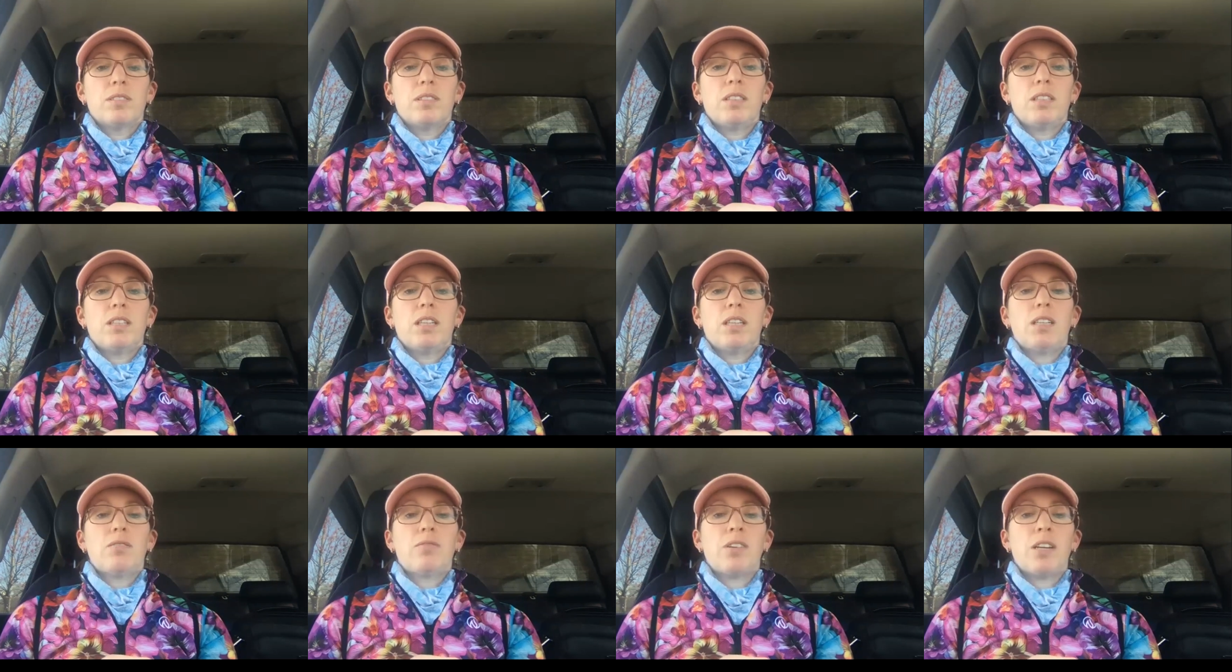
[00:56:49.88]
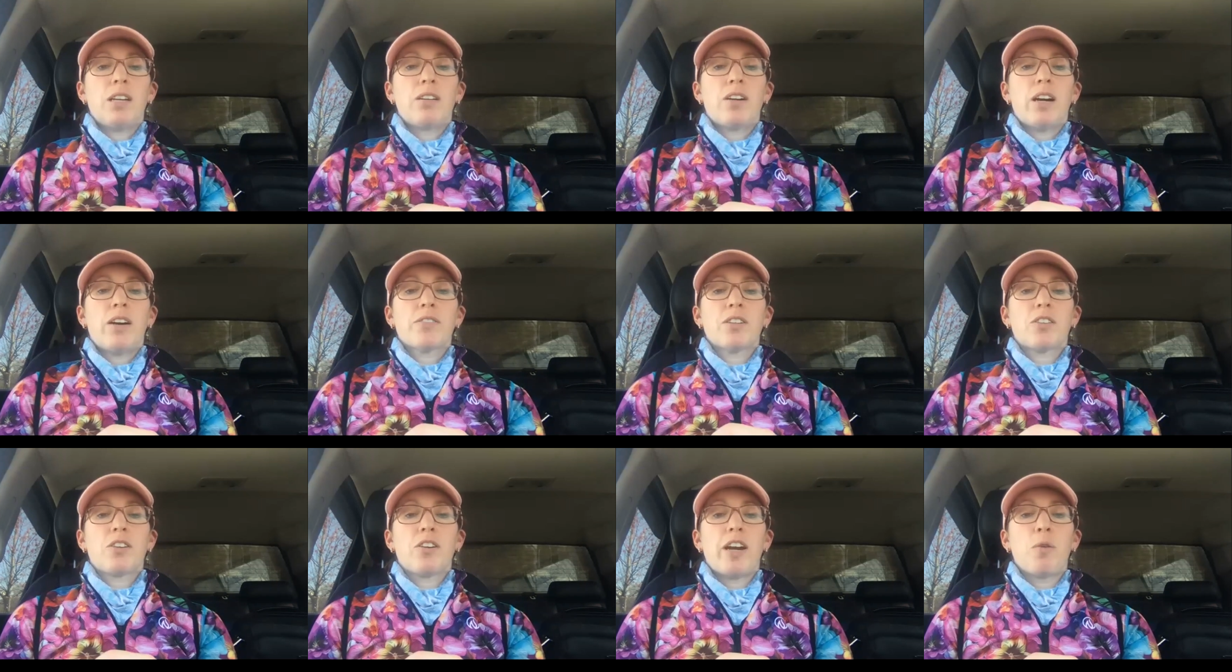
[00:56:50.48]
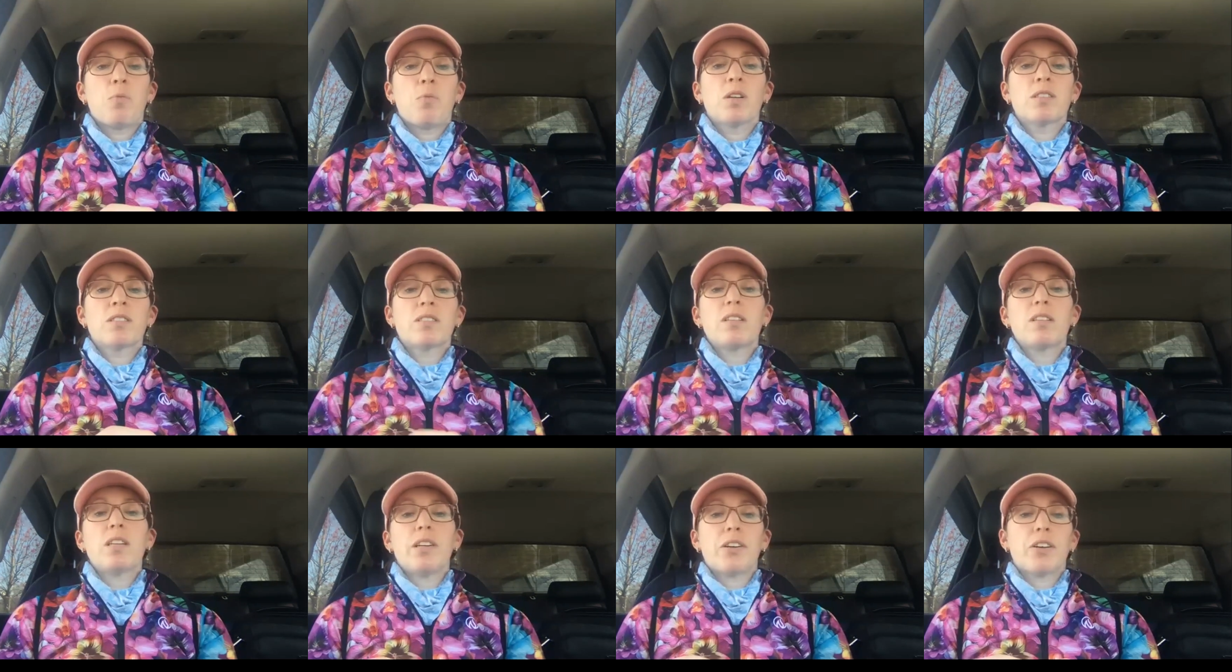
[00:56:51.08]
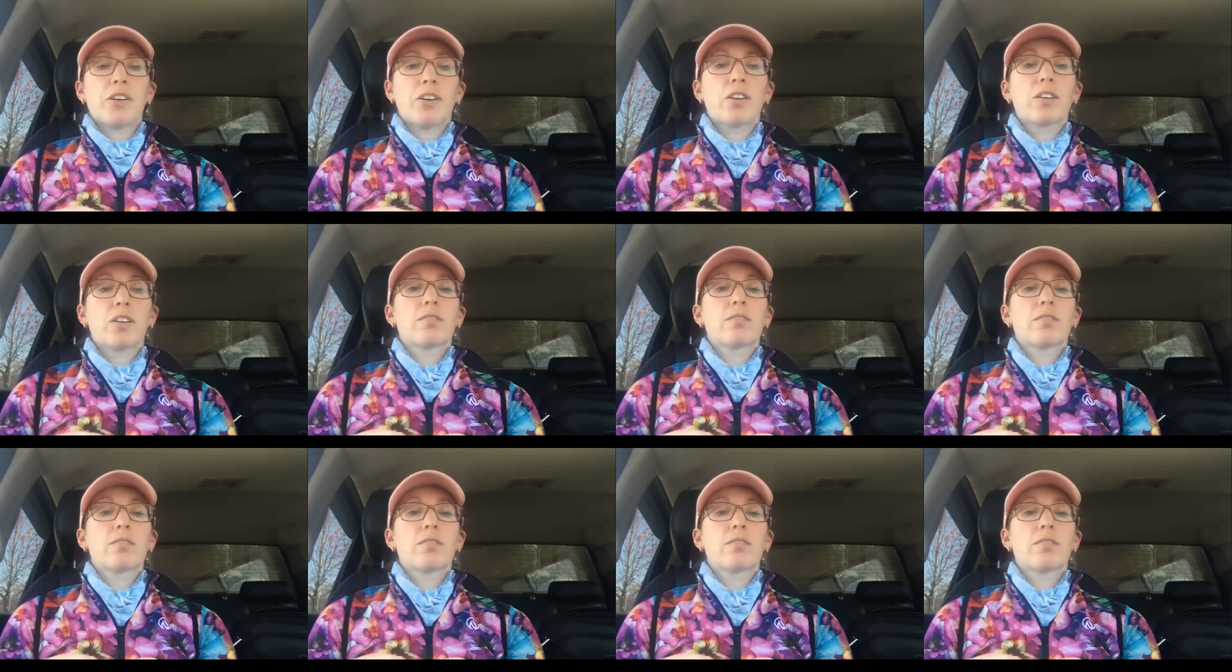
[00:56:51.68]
Yeah, radiographs are great. Once a year.